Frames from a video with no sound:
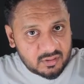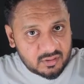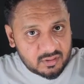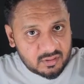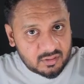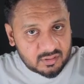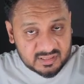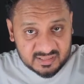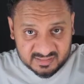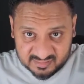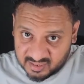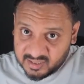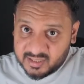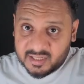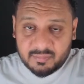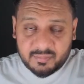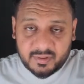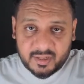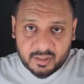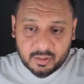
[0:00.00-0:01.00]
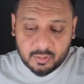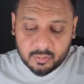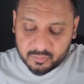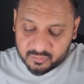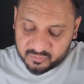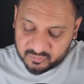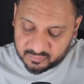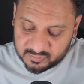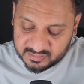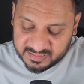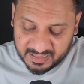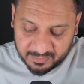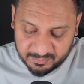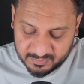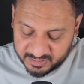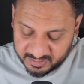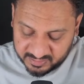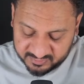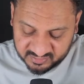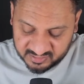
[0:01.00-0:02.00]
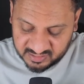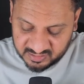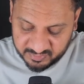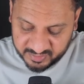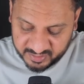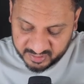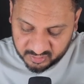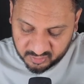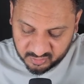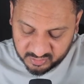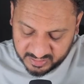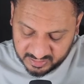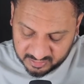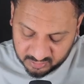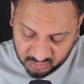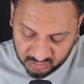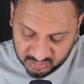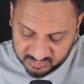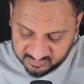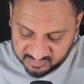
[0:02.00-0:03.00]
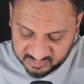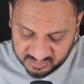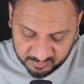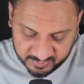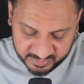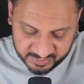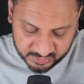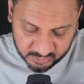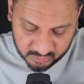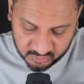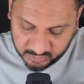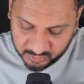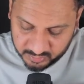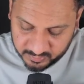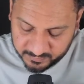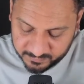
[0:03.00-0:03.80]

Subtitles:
These are demerit goods. Gambling is a demerit good. Alcohol is a demerit good.